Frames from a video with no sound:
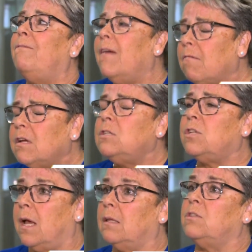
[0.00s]
very
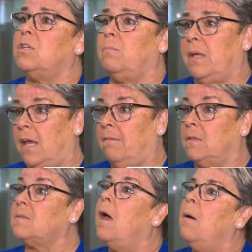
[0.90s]
challenging
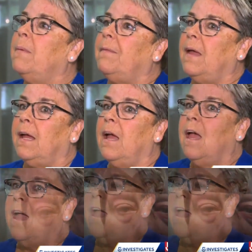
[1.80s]
behaviors, but they